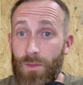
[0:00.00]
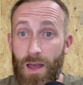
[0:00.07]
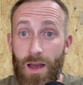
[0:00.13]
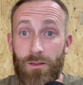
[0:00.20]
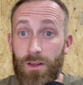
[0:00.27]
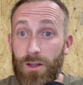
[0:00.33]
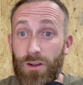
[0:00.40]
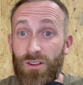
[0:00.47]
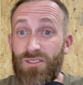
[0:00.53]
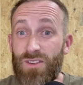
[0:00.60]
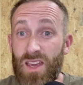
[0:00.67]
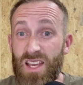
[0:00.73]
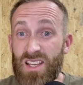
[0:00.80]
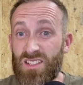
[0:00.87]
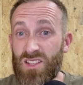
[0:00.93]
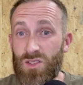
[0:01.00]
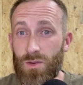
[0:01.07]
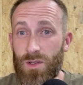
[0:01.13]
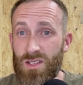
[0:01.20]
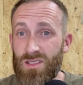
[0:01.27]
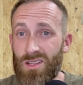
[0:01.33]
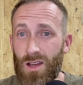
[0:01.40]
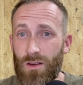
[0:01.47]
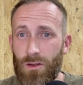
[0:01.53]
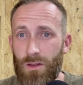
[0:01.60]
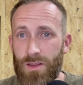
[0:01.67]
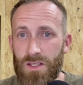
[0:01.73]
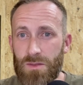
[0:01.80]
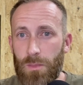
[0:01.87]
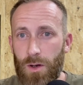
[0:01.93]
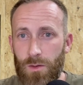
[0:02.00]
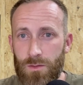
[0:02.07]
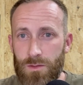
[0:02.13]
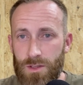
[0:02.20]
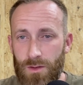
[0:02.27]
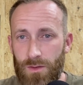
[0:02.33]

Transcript: have a little feast. And so he discovered all these bones of